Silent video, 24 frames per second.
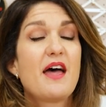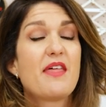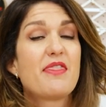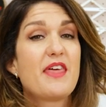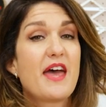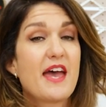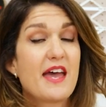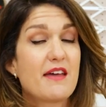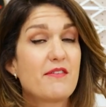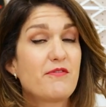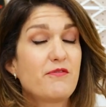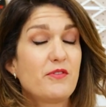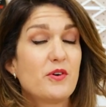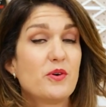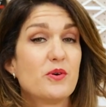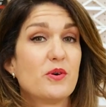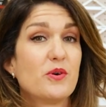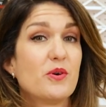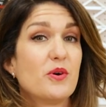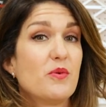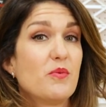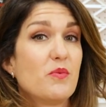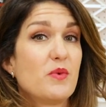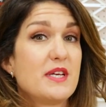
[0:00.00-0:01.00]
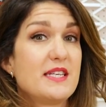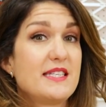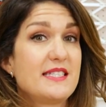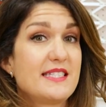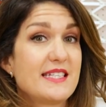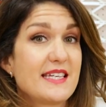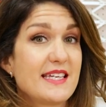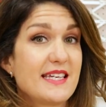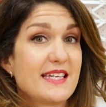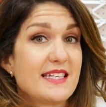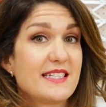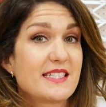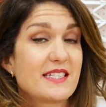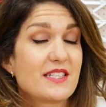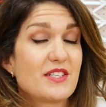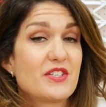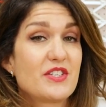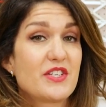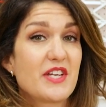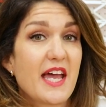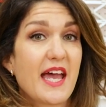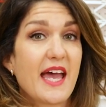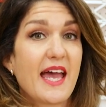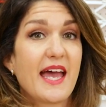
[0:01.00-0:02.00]
Therefore, we did
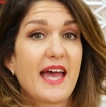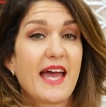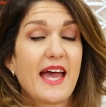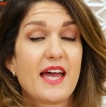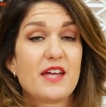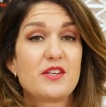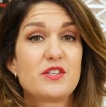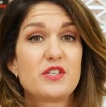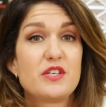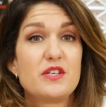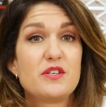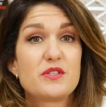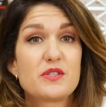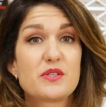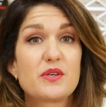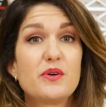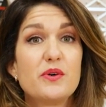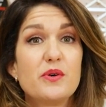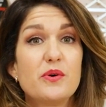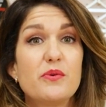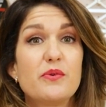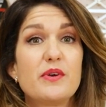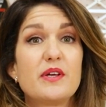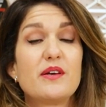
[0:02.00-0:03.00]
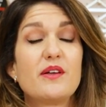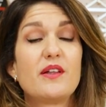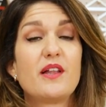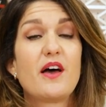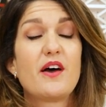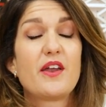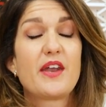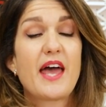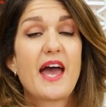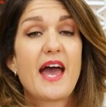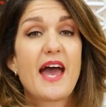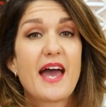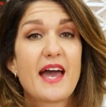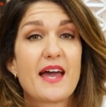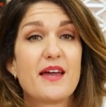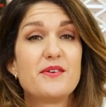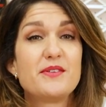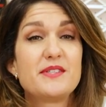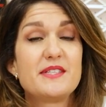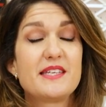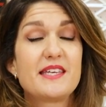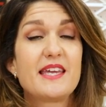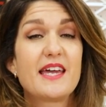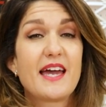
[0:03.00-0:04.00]
share a tutorial on how
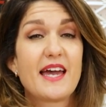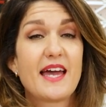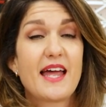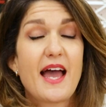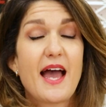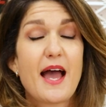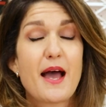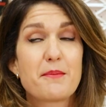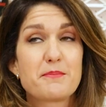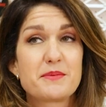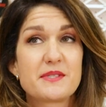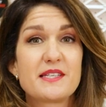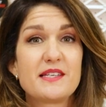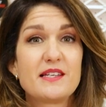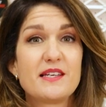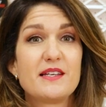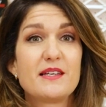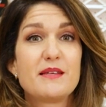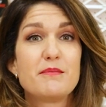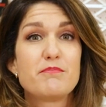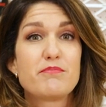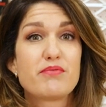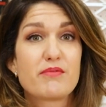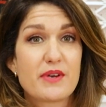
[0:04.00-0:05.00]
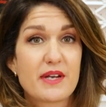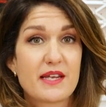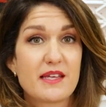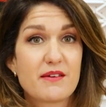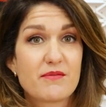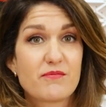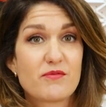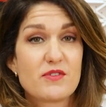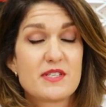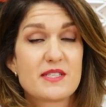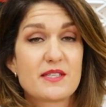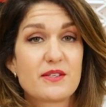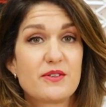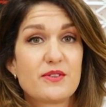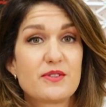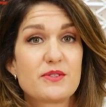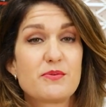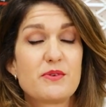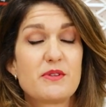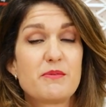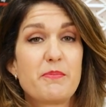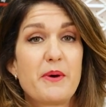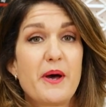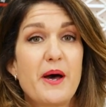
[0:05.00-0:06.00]
to get absolutely brilliant
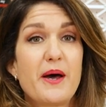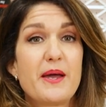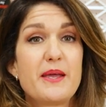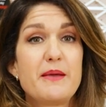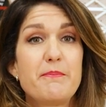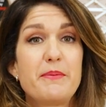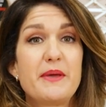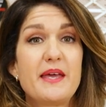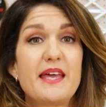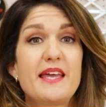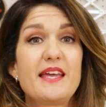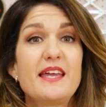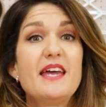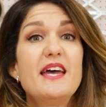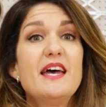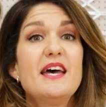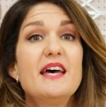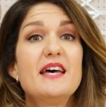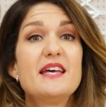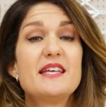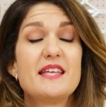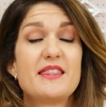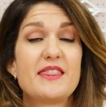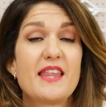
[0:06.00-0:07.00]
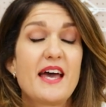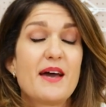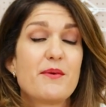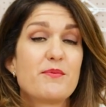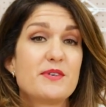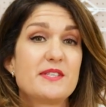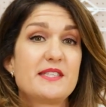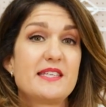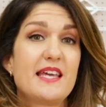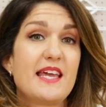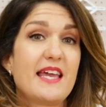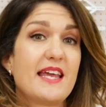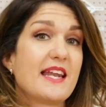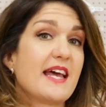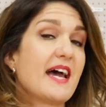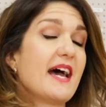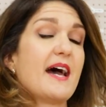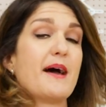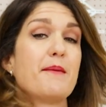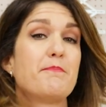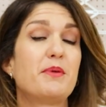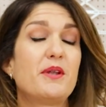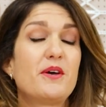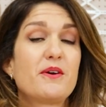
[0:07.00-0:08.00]
results with piping, and that was in
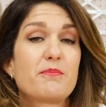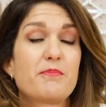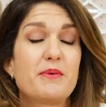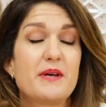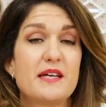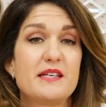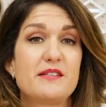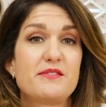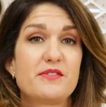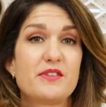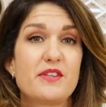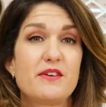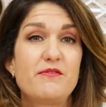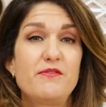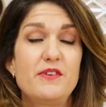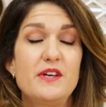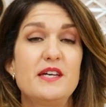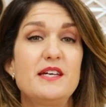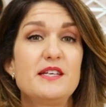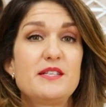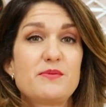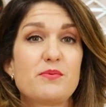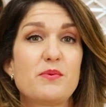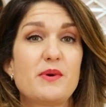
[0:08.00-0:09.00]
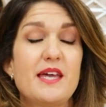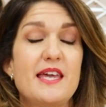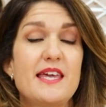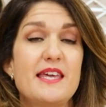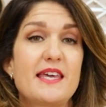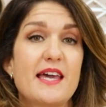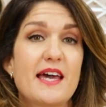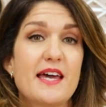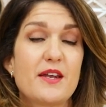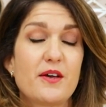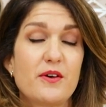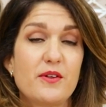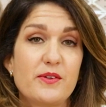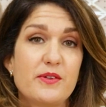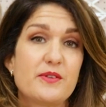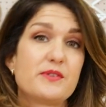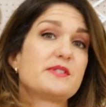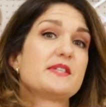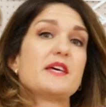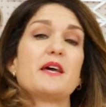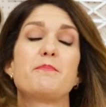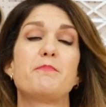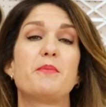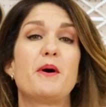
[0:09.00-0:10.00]
our blog post for the first week, and I'll
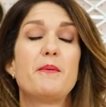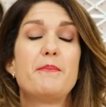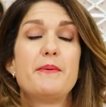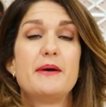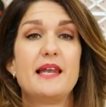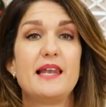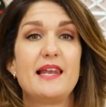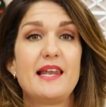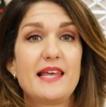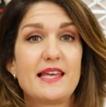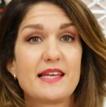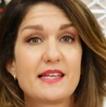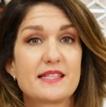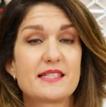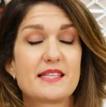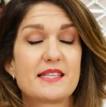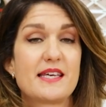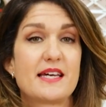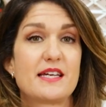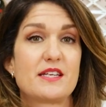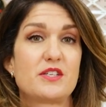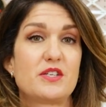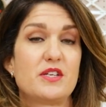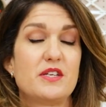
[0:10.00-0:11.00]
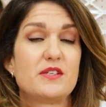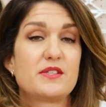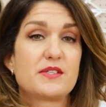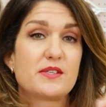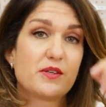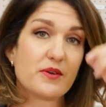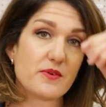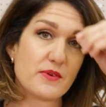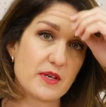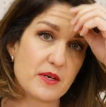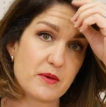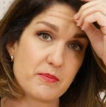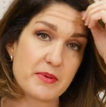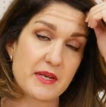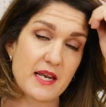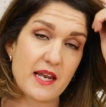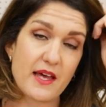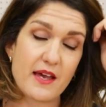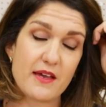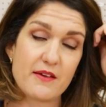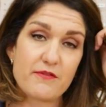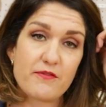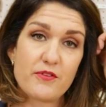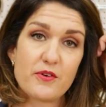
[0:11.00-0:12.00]
also pop a link to that tutorial
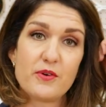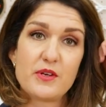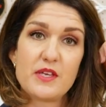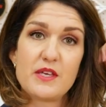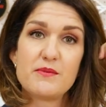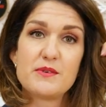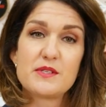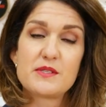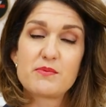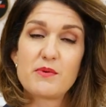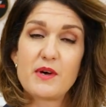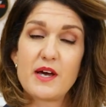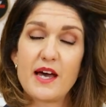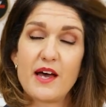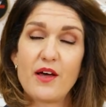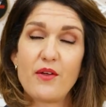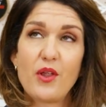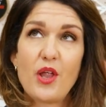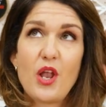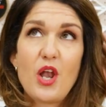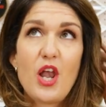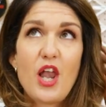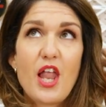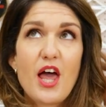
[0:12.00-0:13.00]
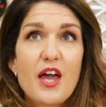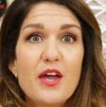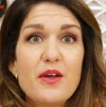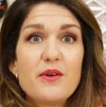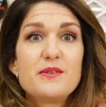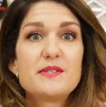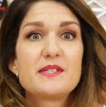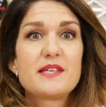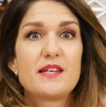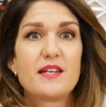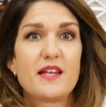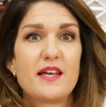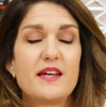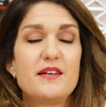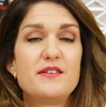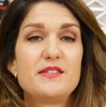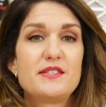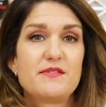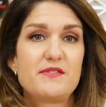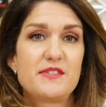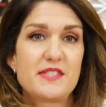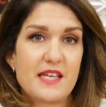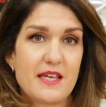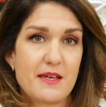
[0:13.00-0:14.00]
below for you as well. Loads and loads
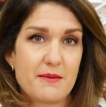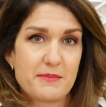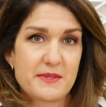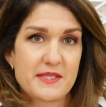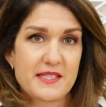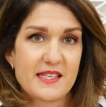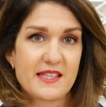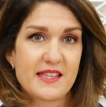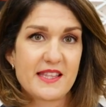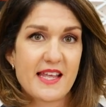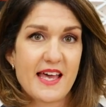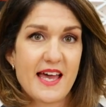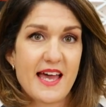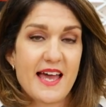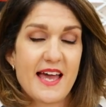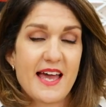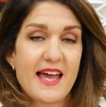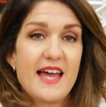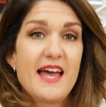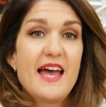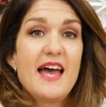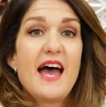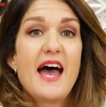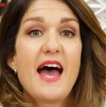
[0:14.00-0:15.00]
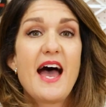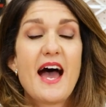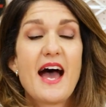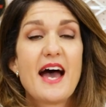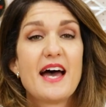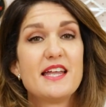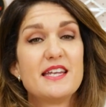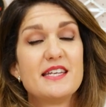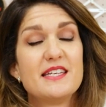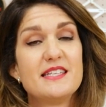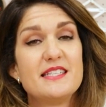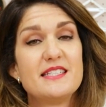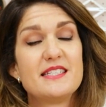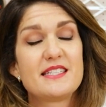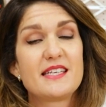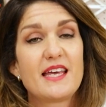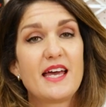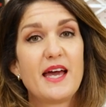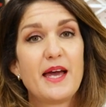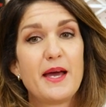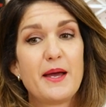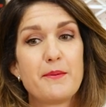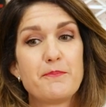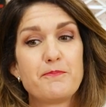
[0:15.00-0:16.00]
of tips in there, and
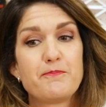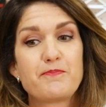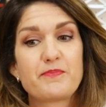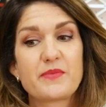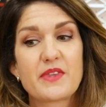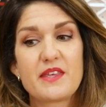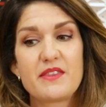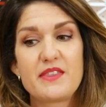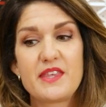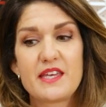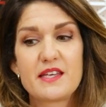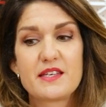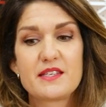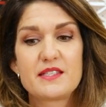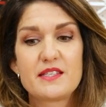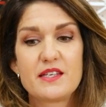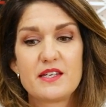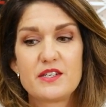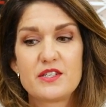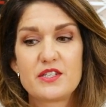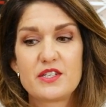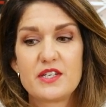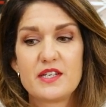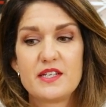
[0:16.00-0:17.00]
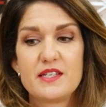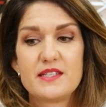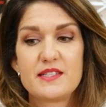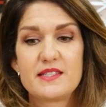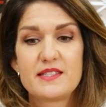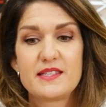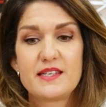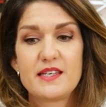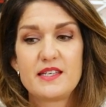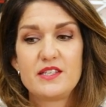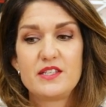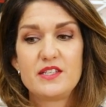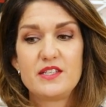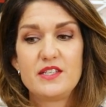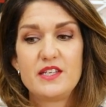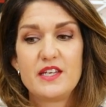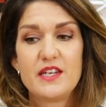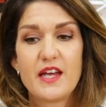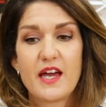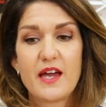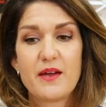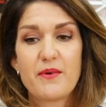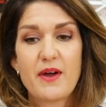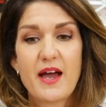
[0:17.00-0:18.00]
things such as, you
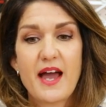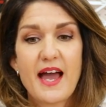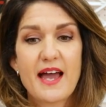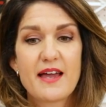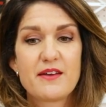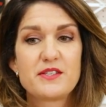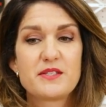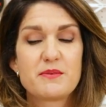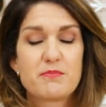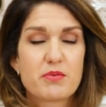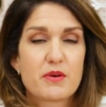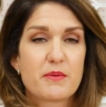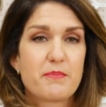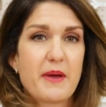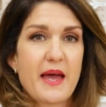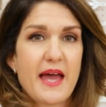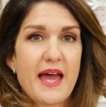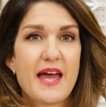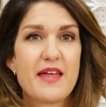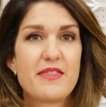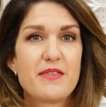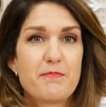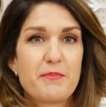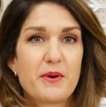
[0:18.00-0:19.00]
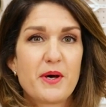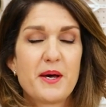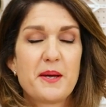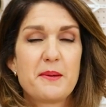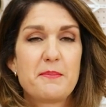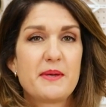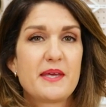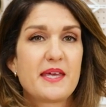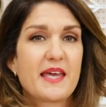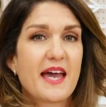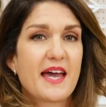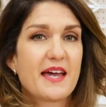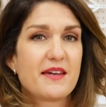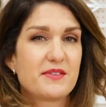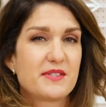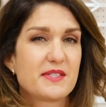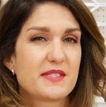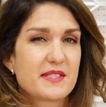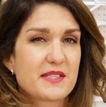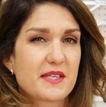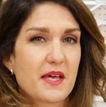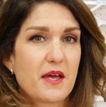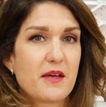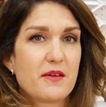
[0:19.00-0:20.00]
know, how to prepare the piping, how to
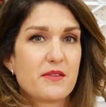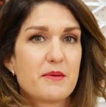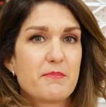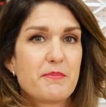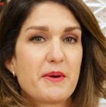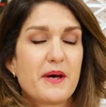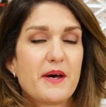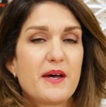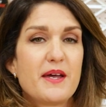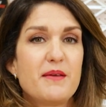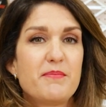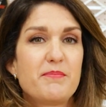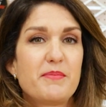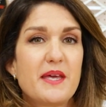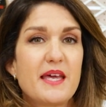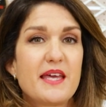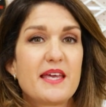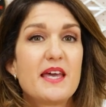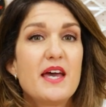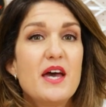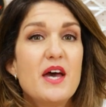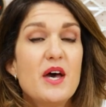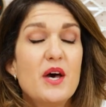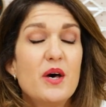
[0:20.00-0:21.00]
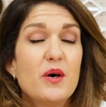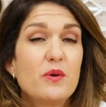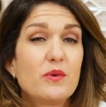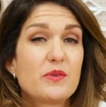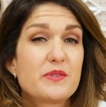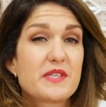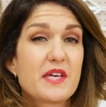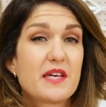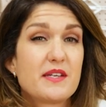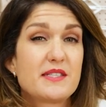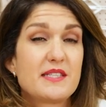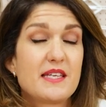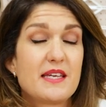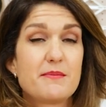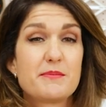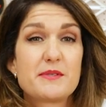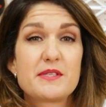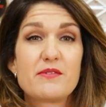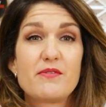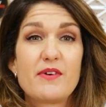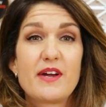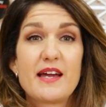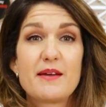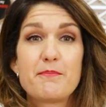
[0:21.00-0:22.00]
sew the piping, also
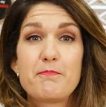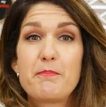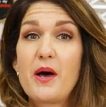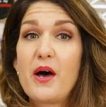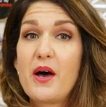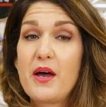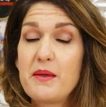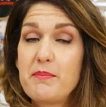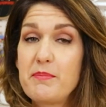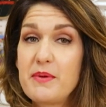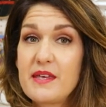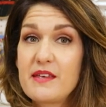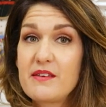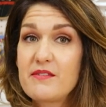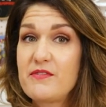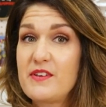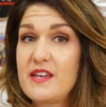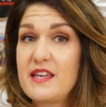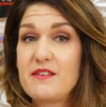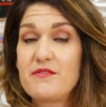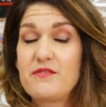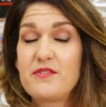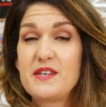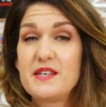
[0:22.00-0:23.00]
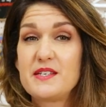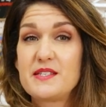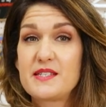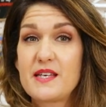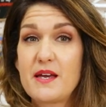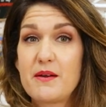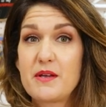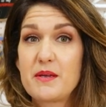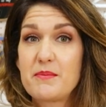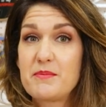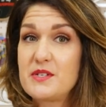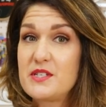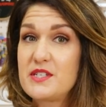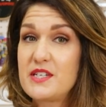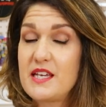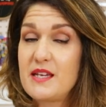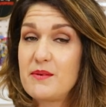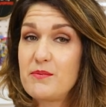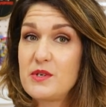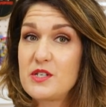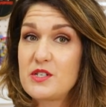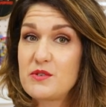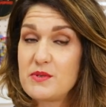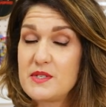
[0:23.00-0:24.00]
tips around piping feet for your sewing
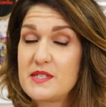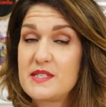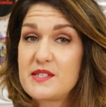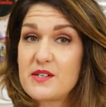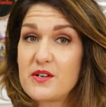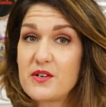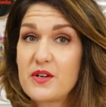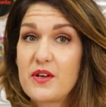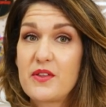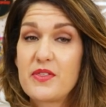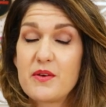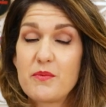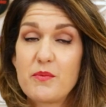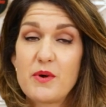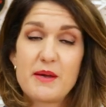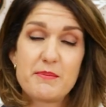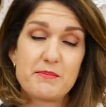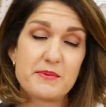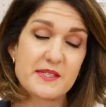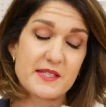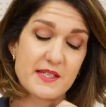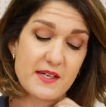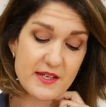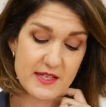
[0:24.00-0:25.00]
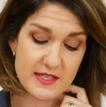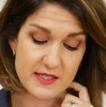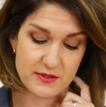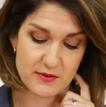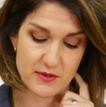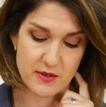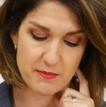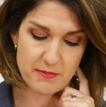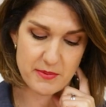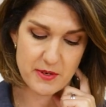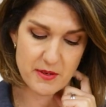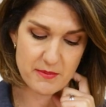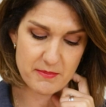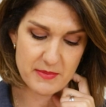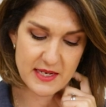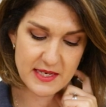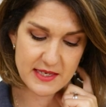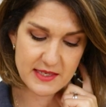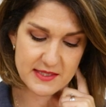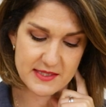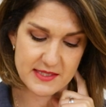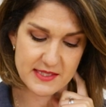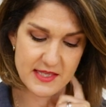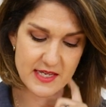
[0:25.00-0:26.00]
machine, which we stock on the website, so I'll pop
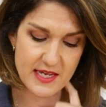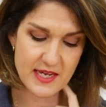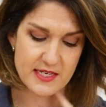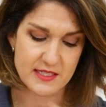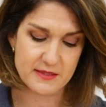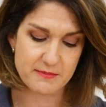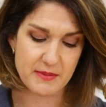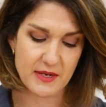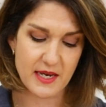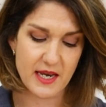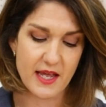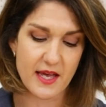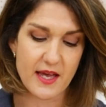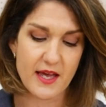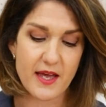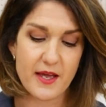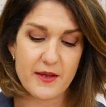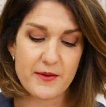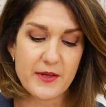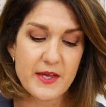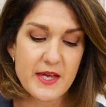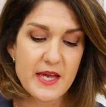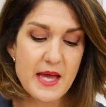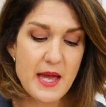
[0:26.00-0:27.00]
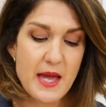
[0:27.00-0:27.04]
links to those below.